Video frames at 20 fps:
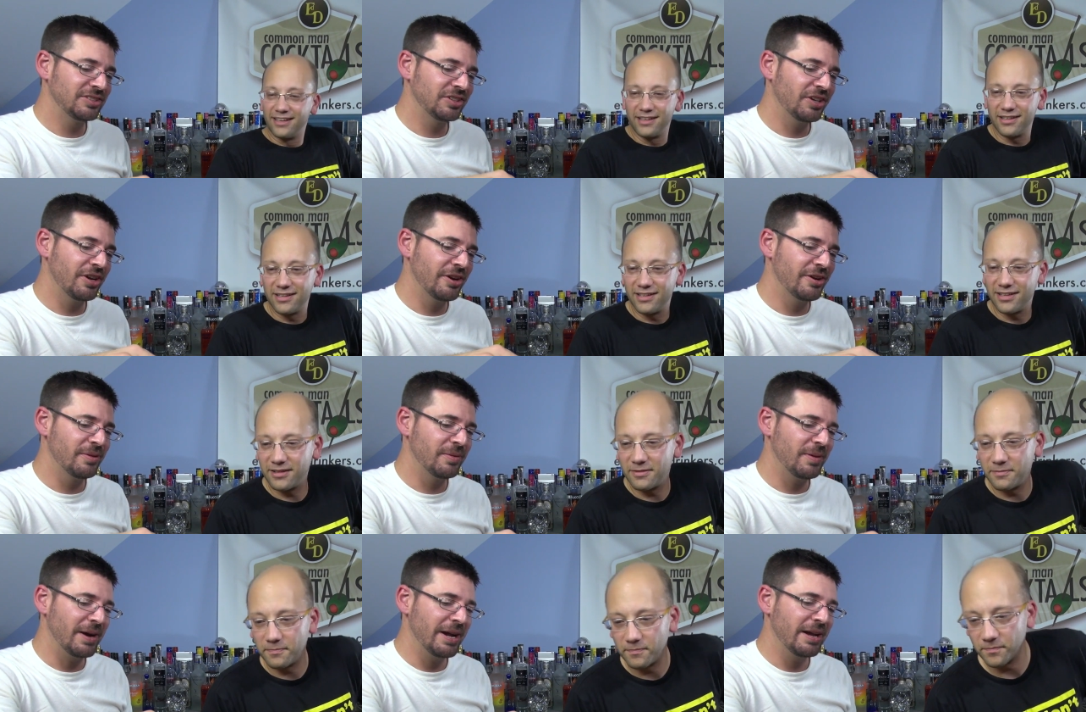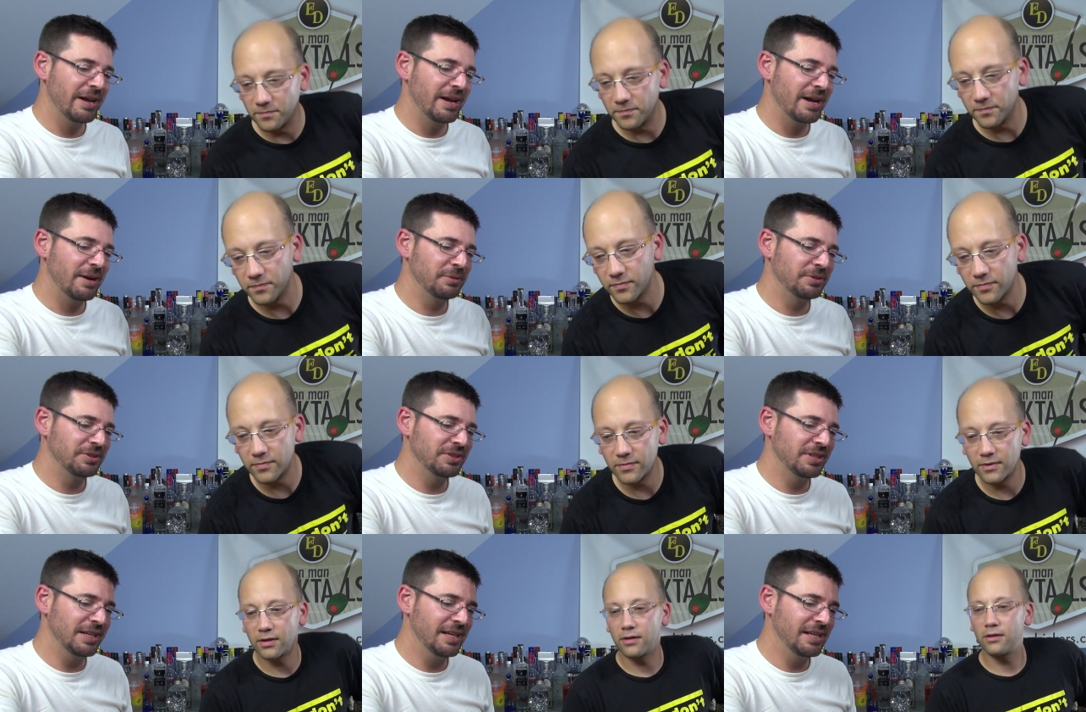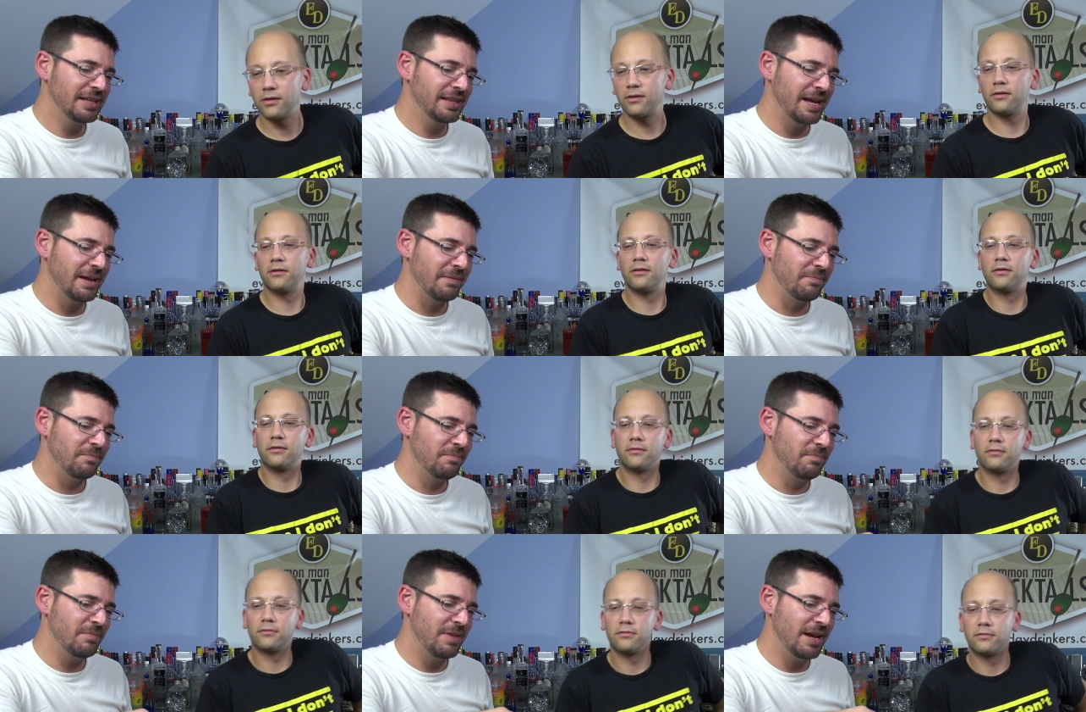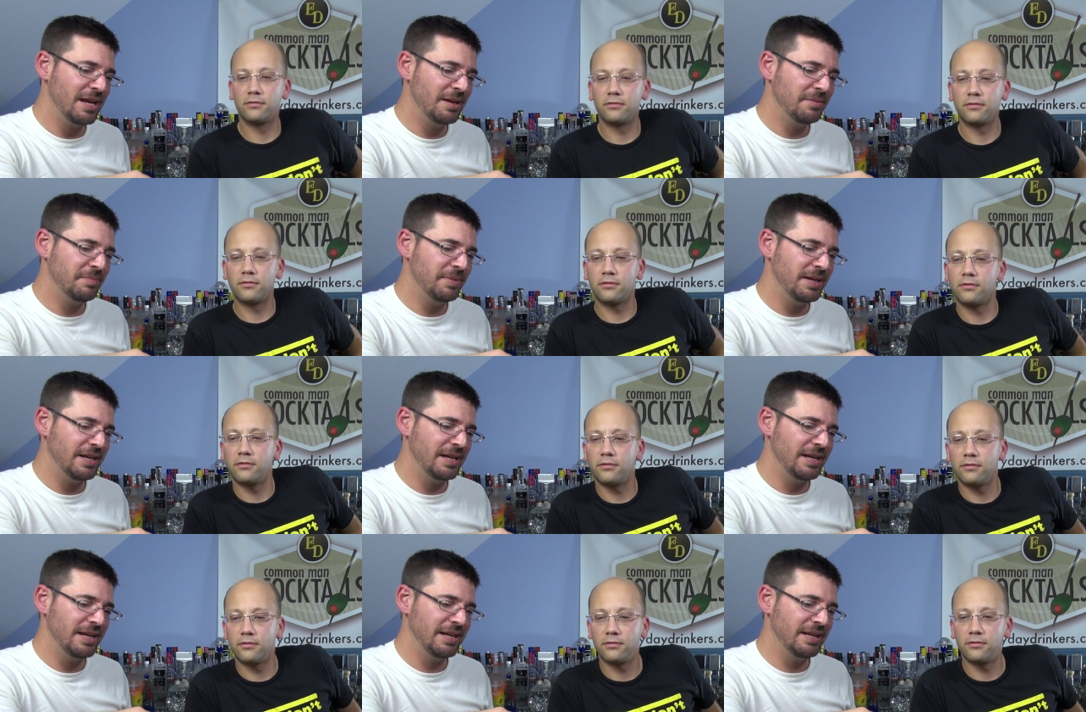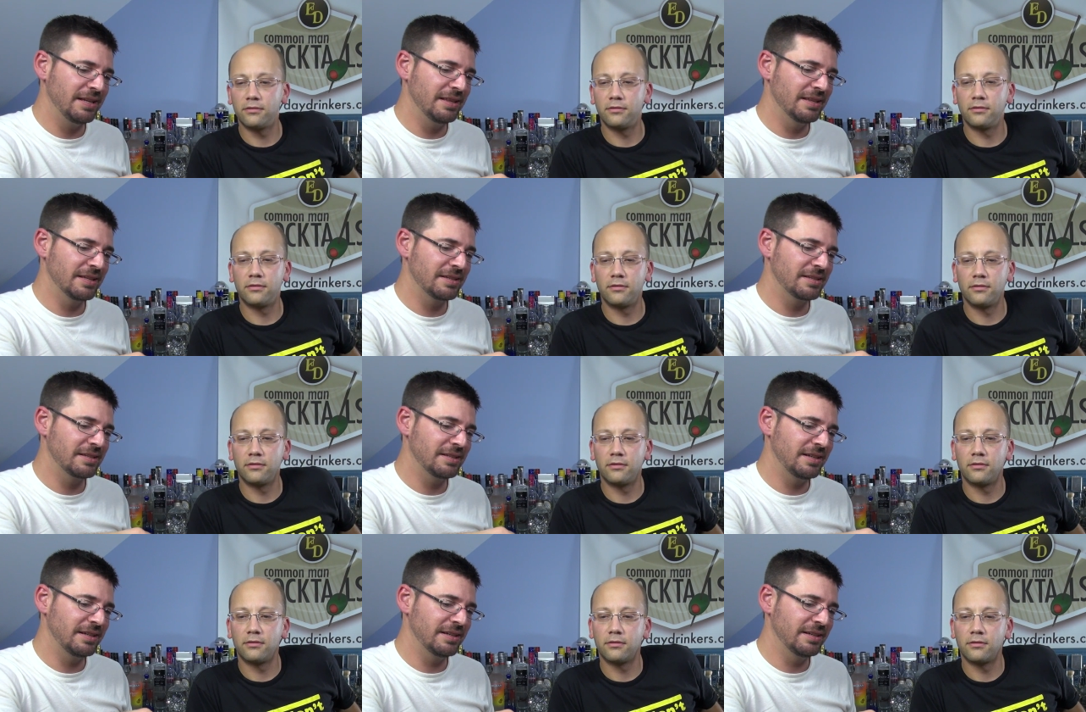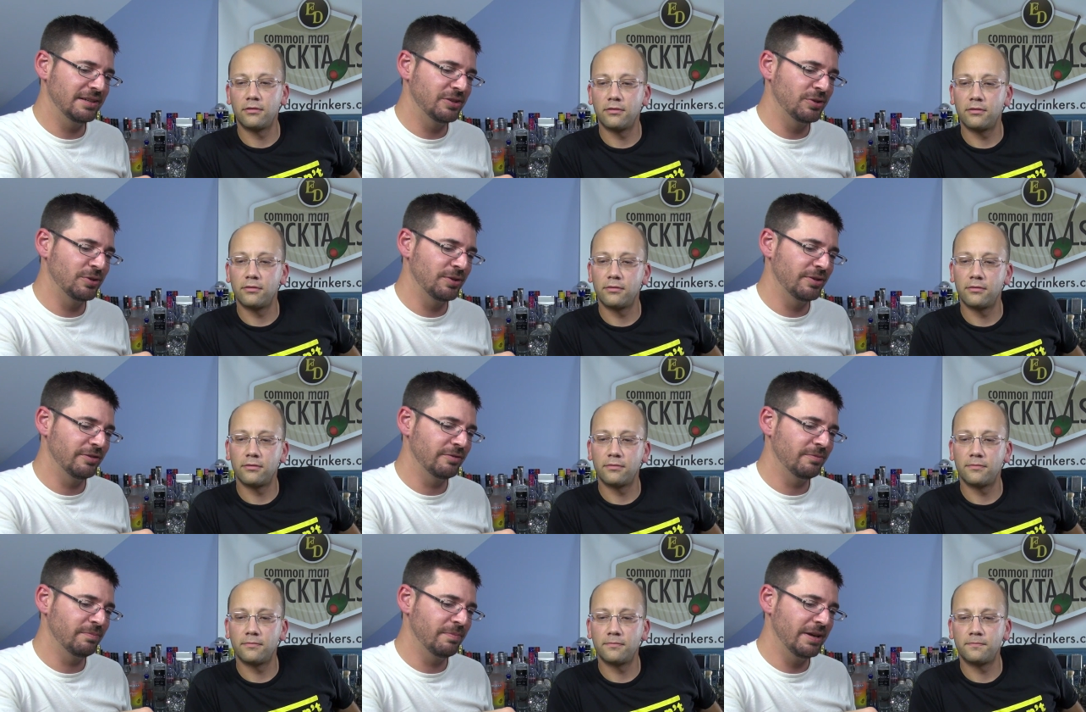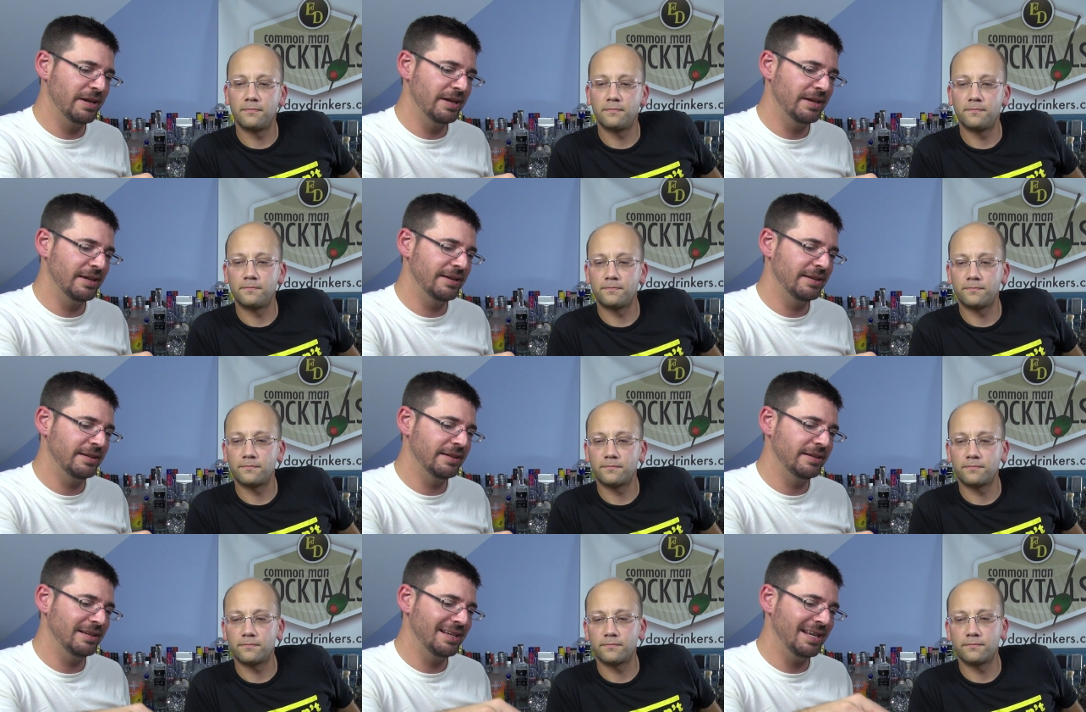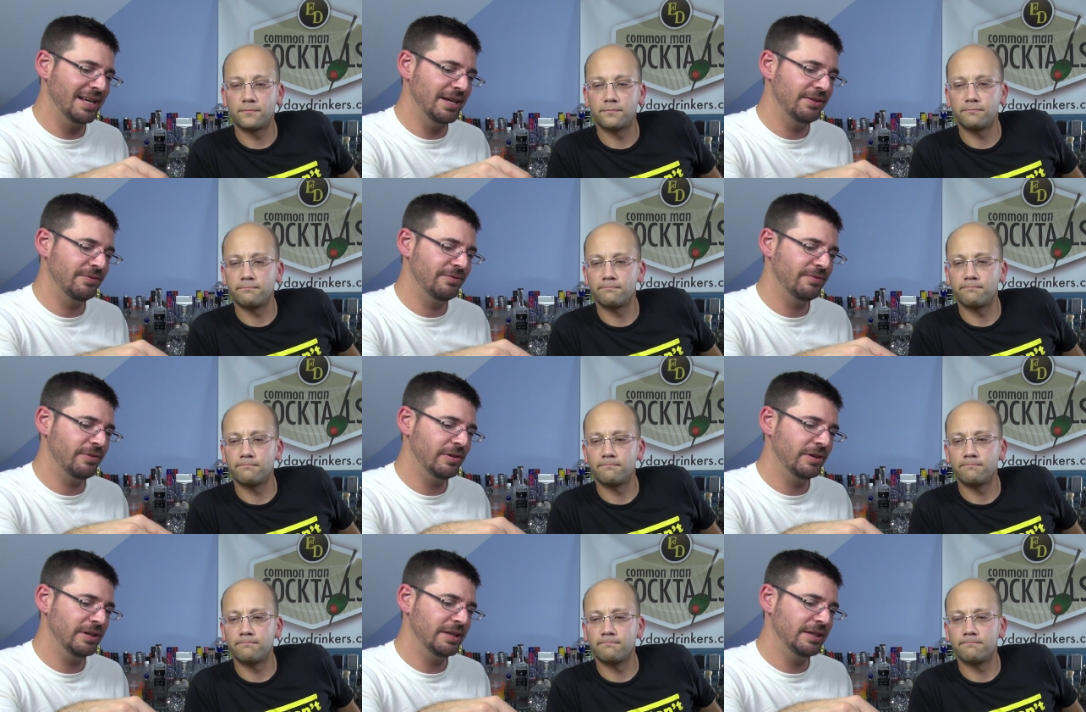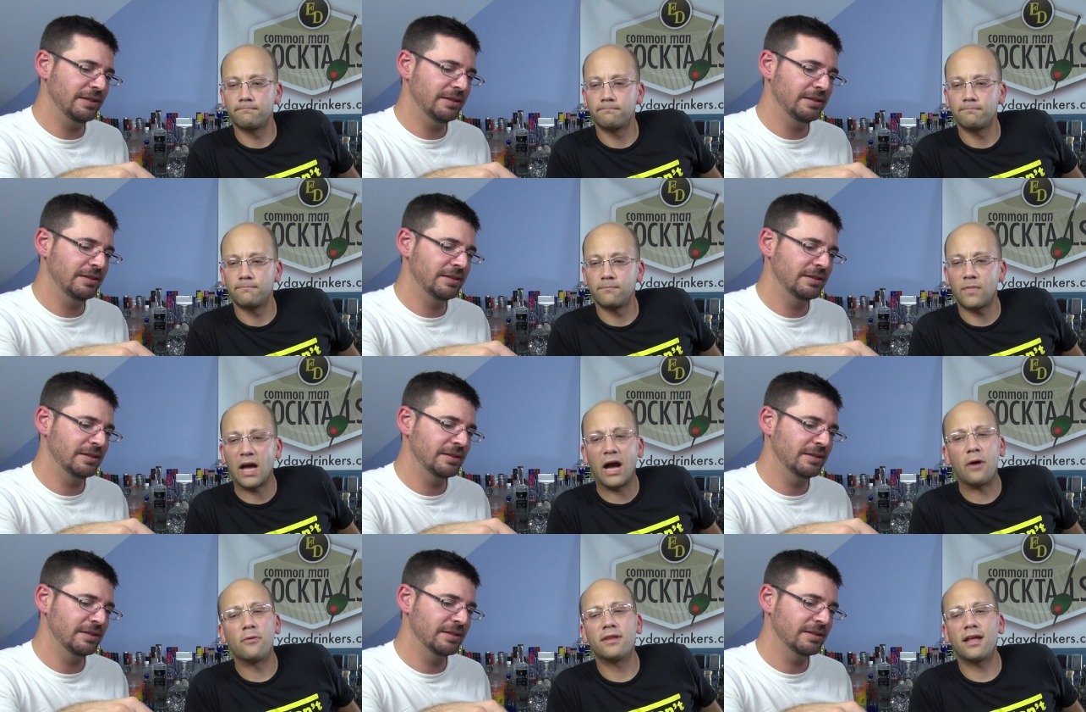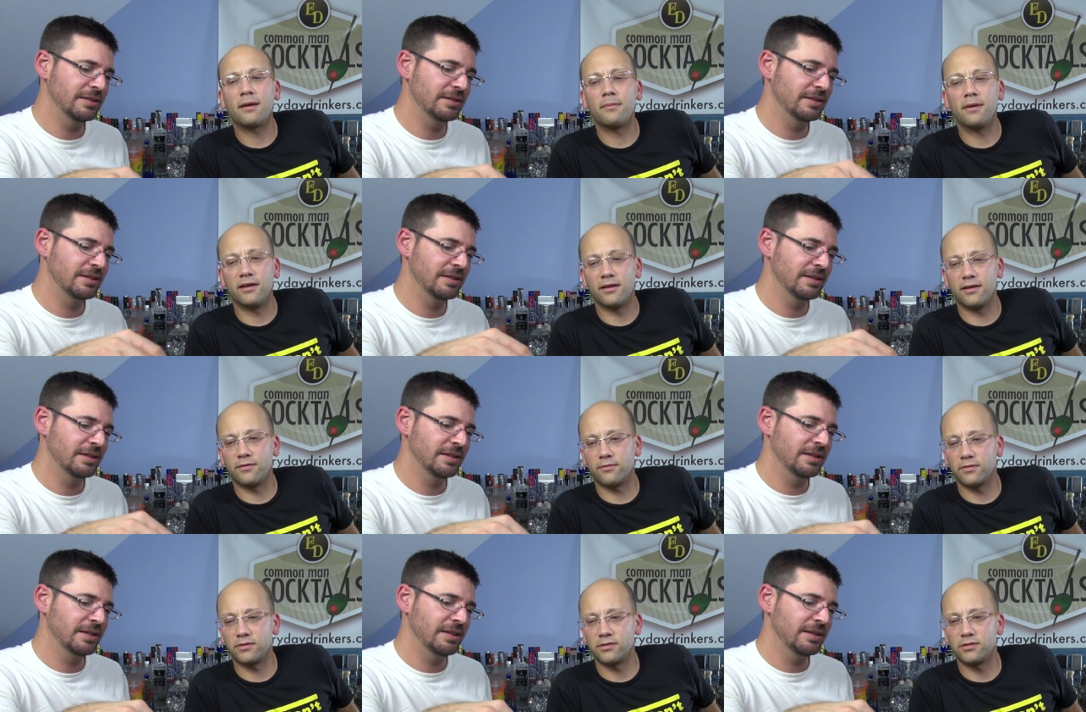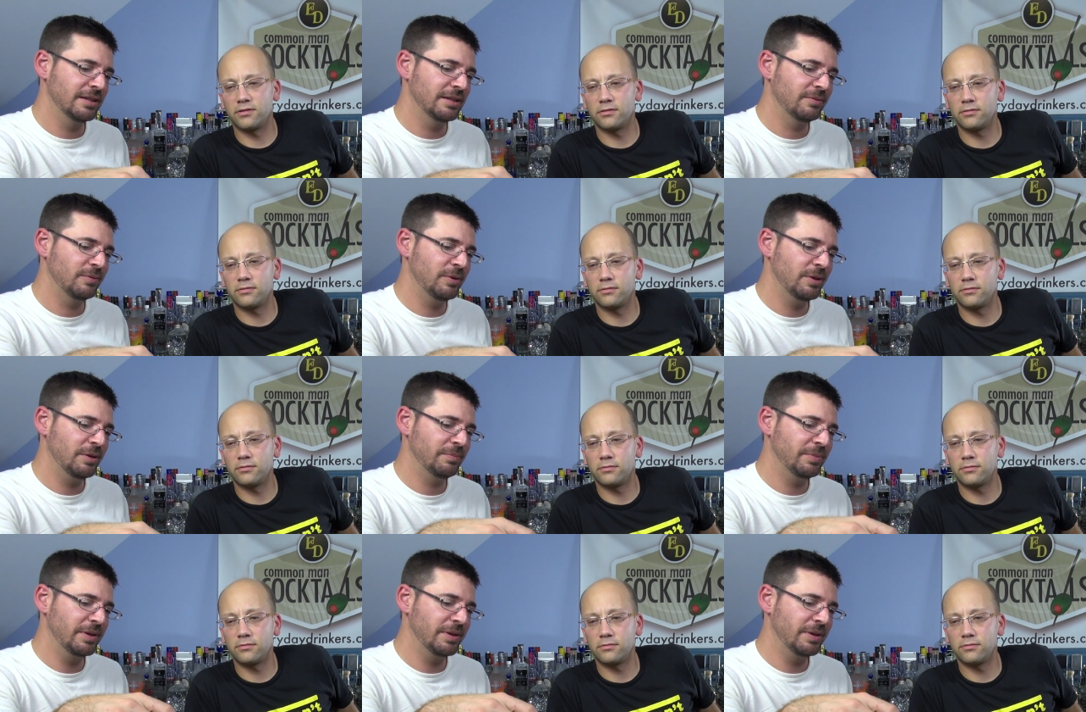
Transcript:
Speaker 1: So I, I was thinking that maybe this needed to have been inverted. How would that make a difference? Well,